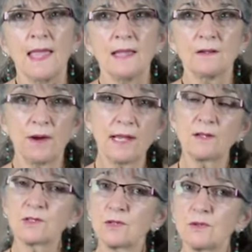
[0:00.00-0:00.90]
In
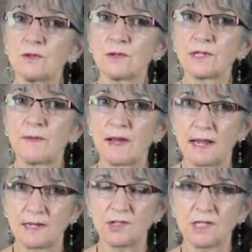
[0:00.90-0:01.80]
Cranial 2, you learned about
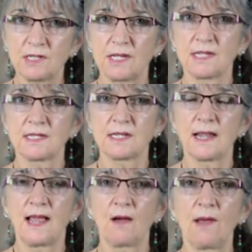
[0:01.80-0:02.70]
energy cysts
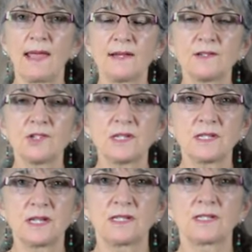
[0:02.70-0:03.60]
and how energy
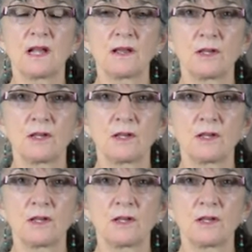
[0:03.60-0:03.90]
cysts